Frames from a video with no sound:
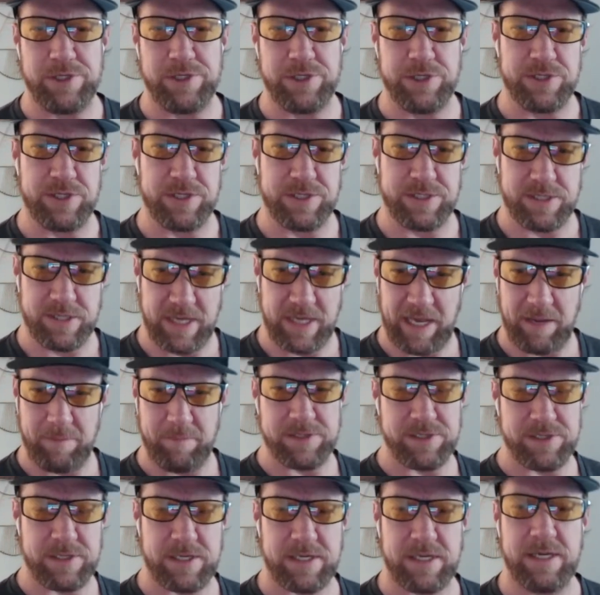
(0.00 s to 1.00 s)
which is the
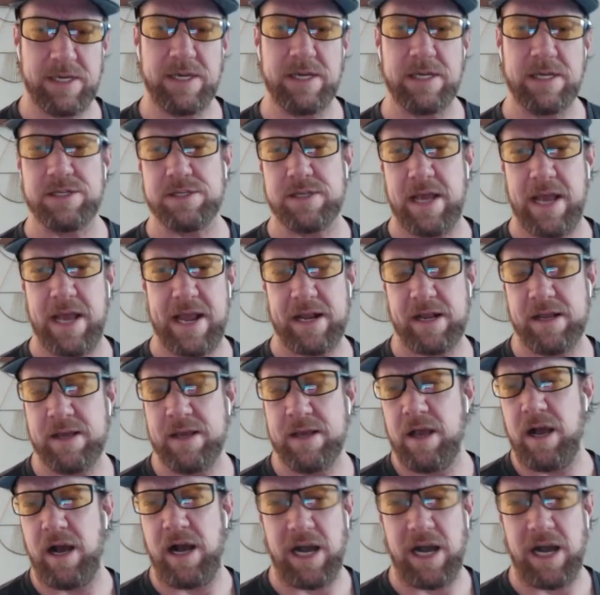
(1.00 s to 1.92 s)
same as the kid saying,